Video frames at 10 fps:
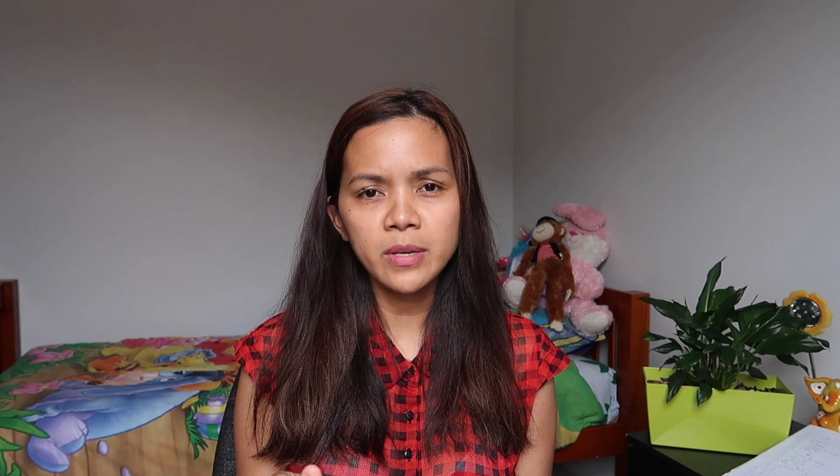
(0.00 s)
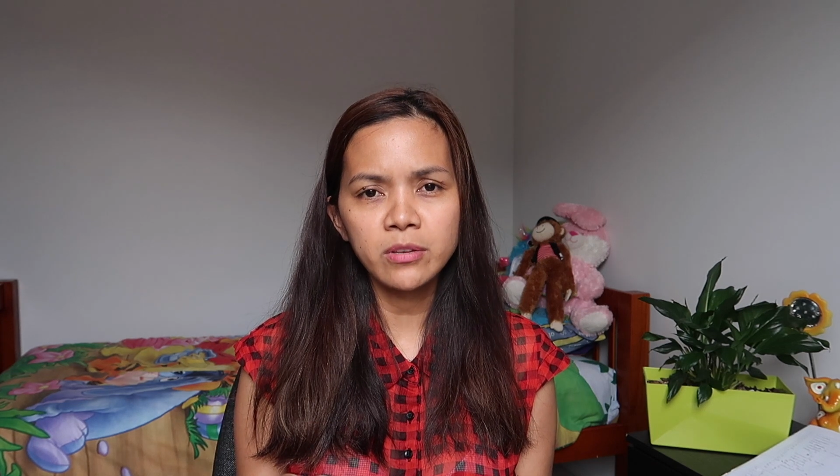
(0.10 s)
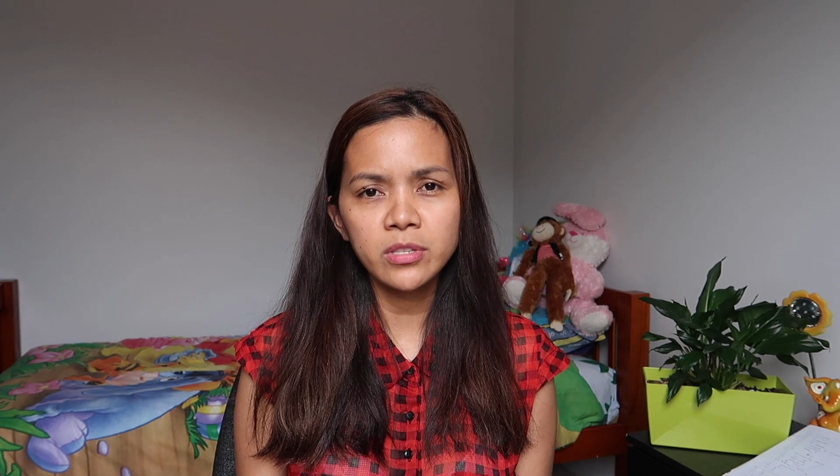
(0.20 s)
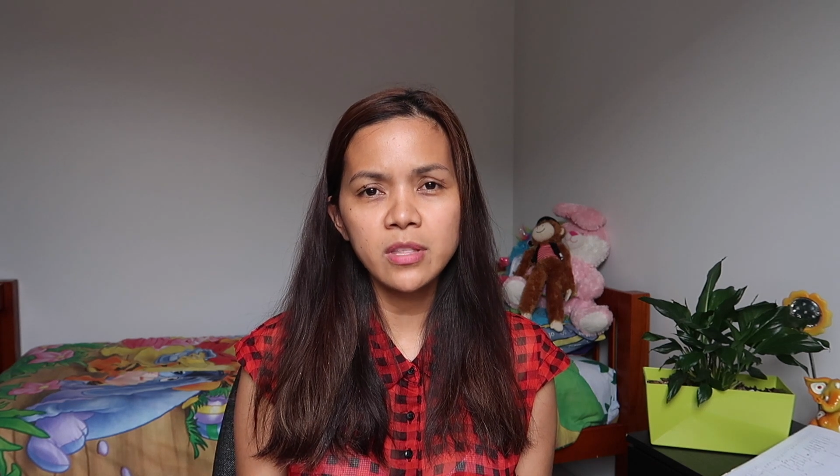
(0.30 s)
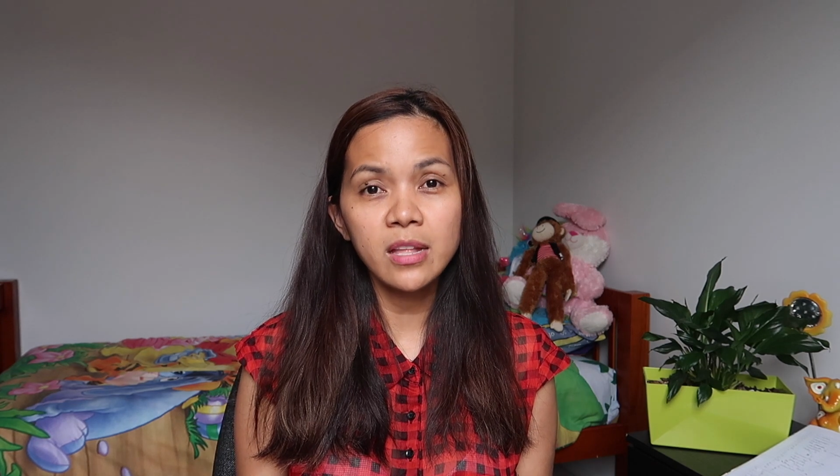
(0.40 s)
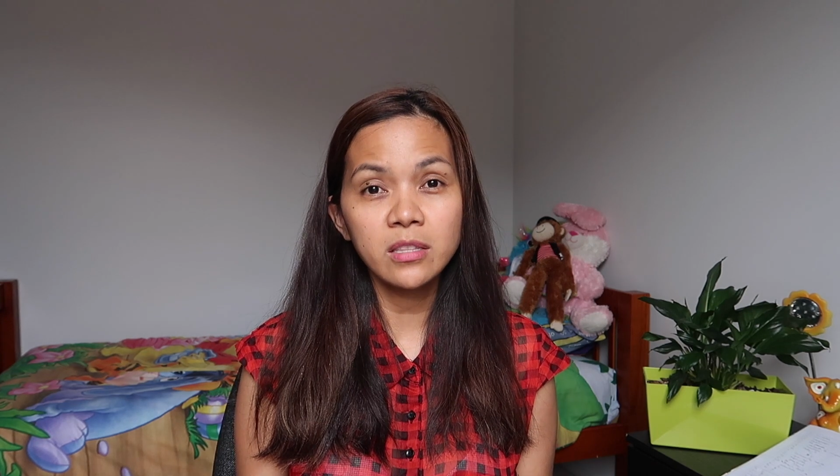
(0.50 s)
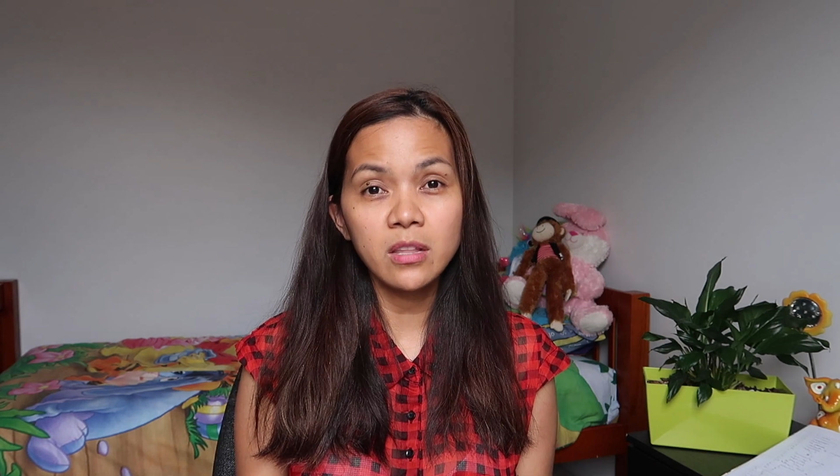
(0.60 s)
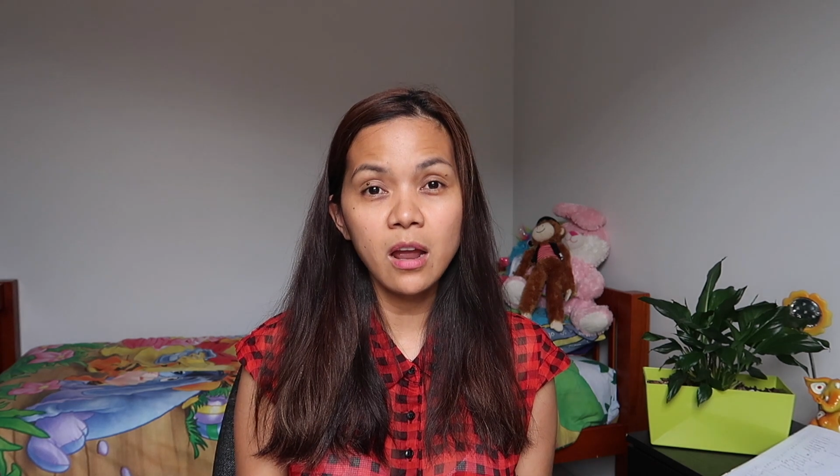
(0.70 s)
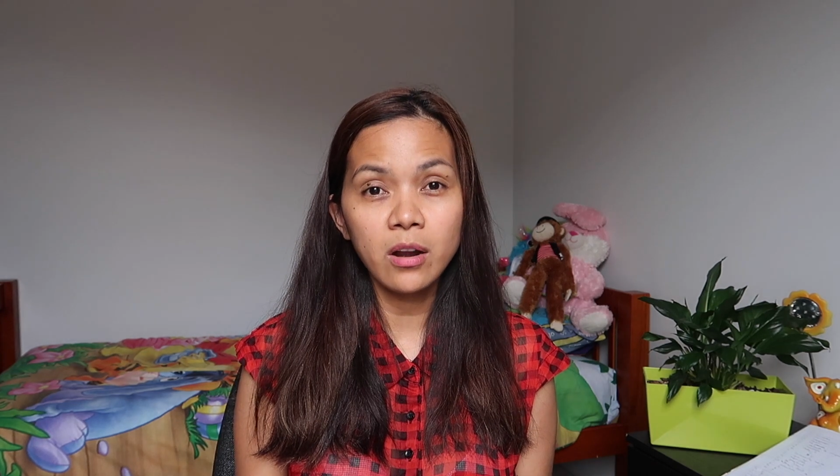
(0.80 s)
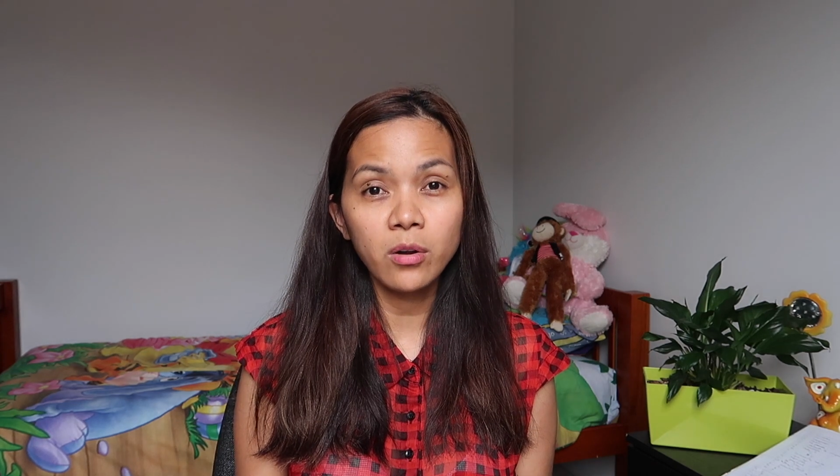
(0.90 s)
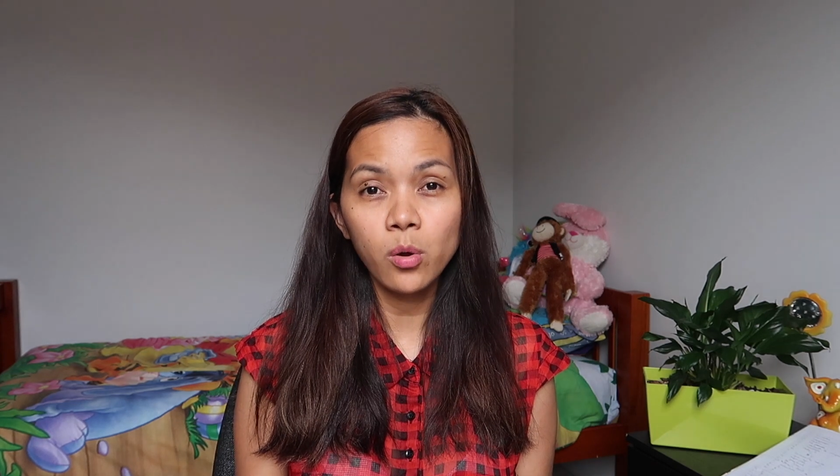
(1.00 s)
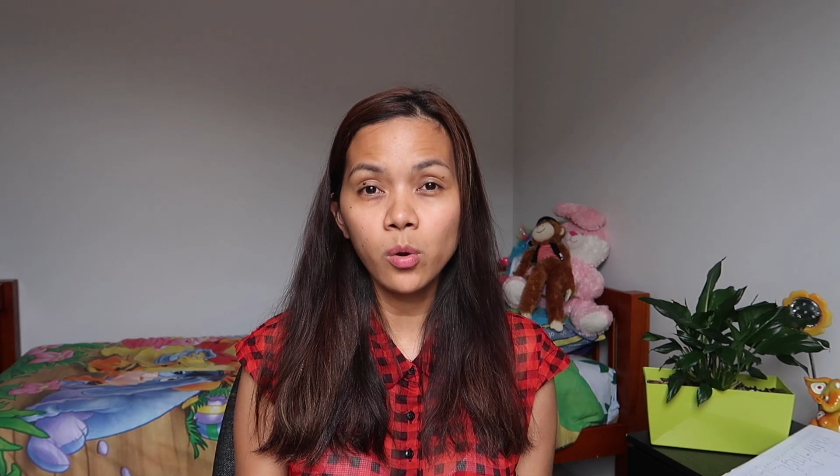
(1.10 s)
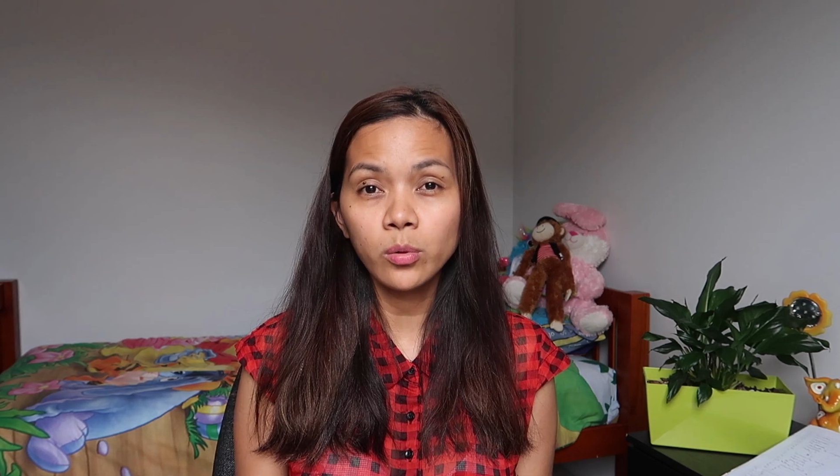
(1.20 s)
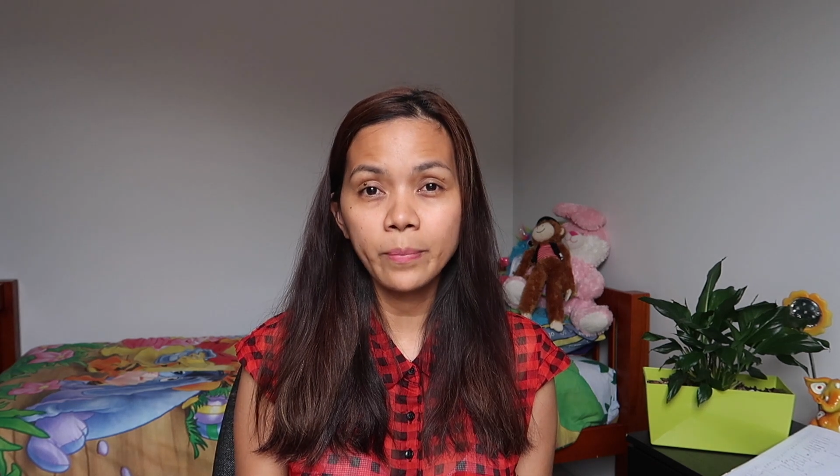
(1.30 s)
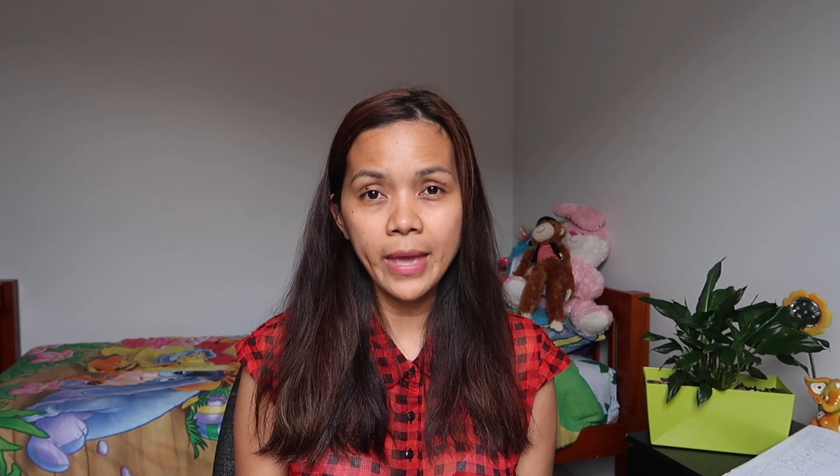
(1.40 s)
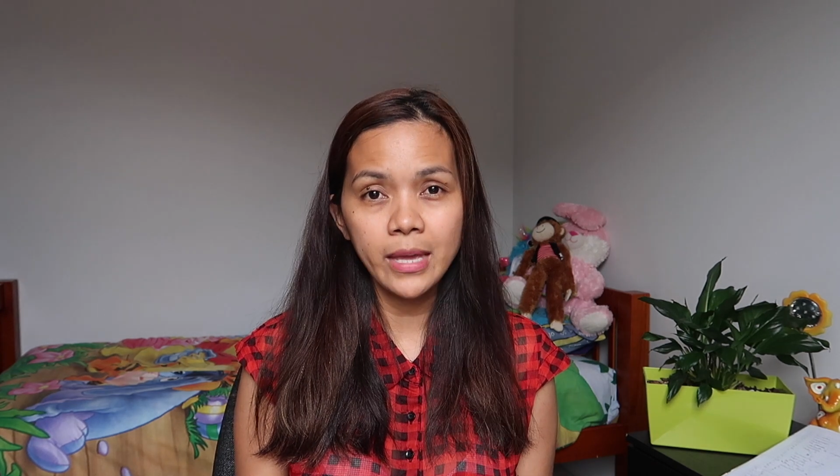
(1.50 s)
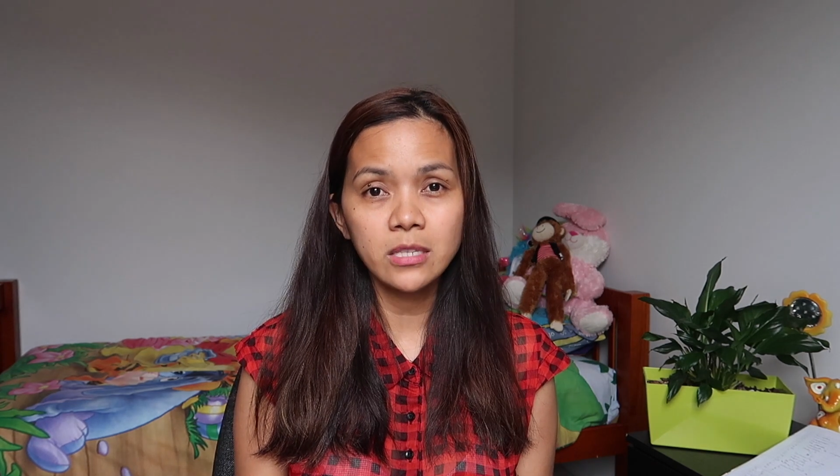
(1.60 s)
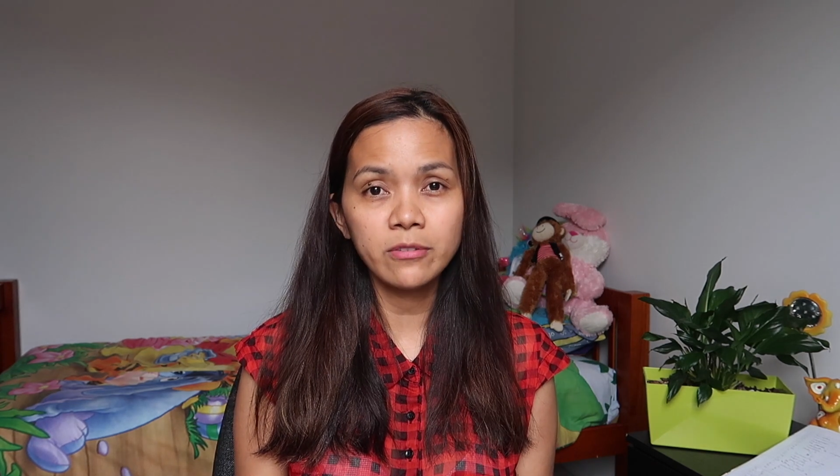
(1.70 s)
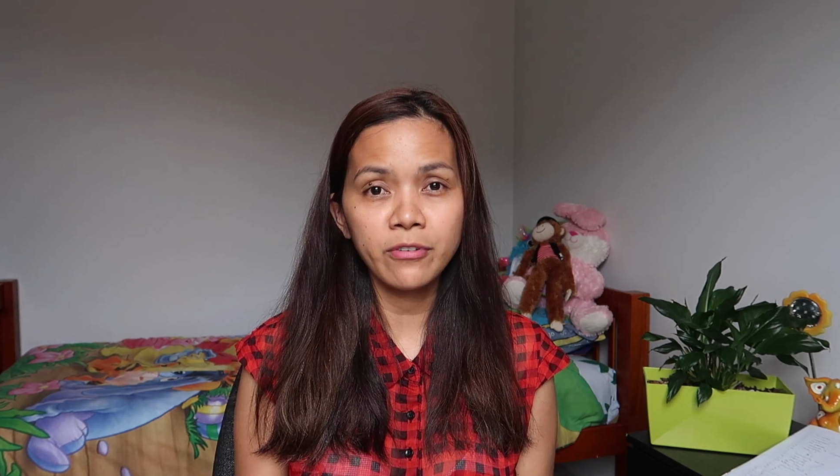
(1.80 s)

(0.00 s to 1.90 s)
because that are all based